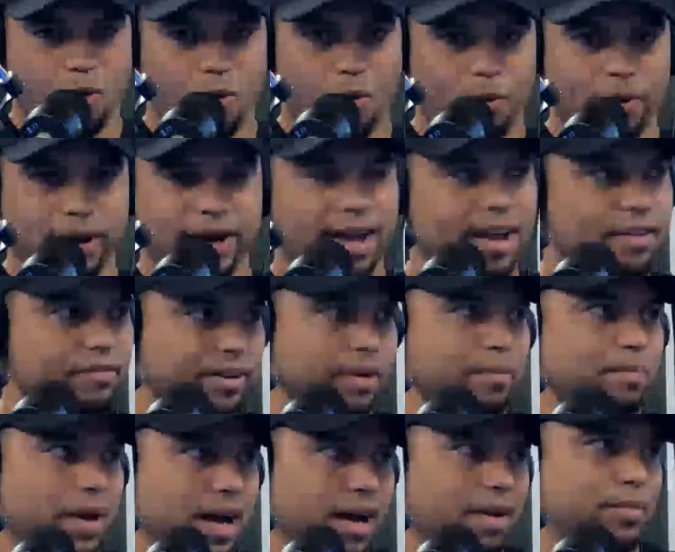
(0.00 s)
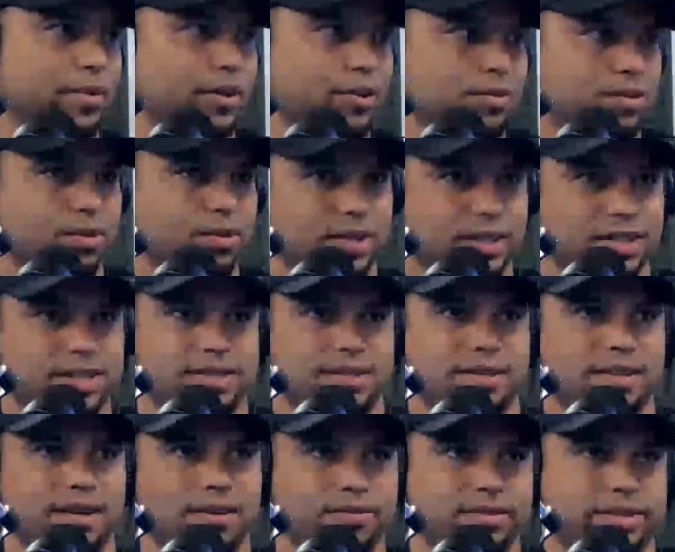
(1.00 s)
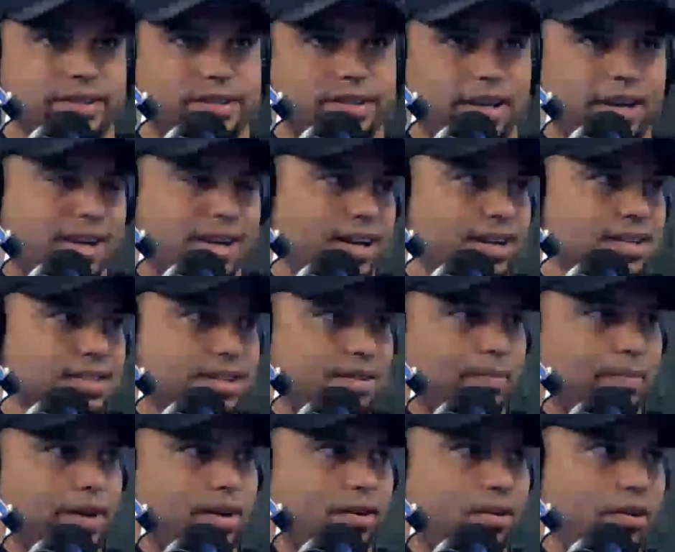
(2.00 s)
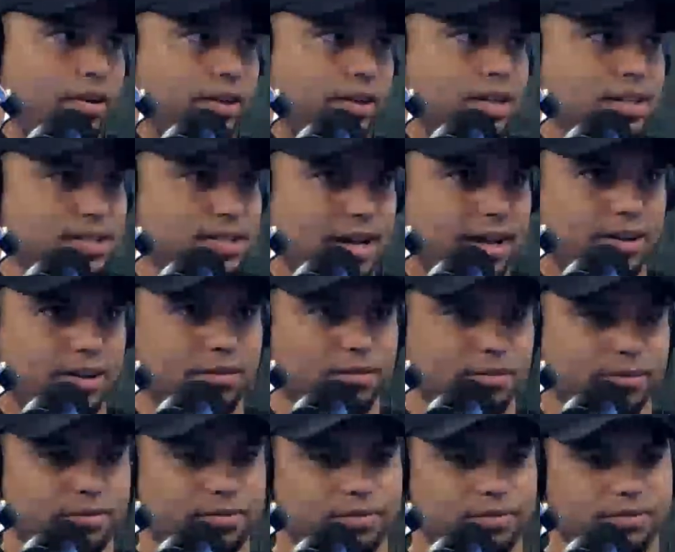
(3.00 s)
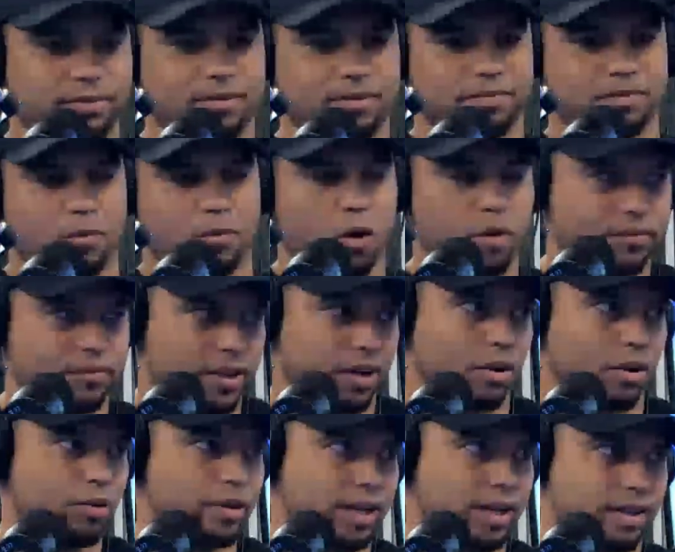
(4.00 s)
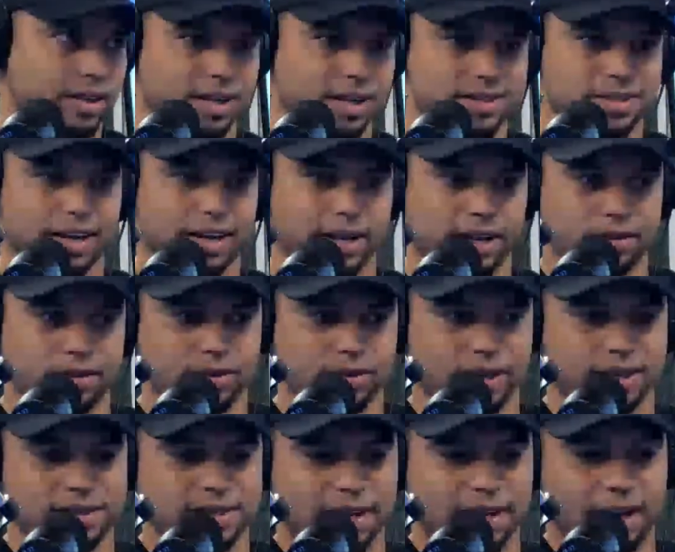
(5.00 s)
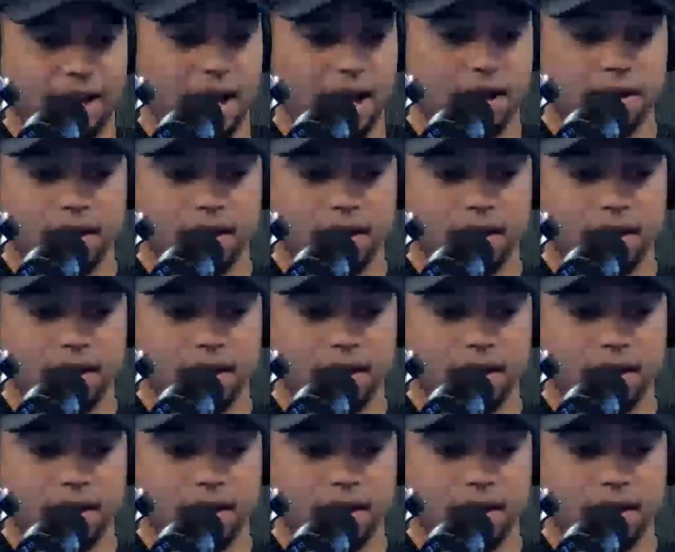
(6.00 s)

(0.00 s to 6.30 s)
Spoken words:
when every barber used to just service the customer on the side of the road and things like that. You understand?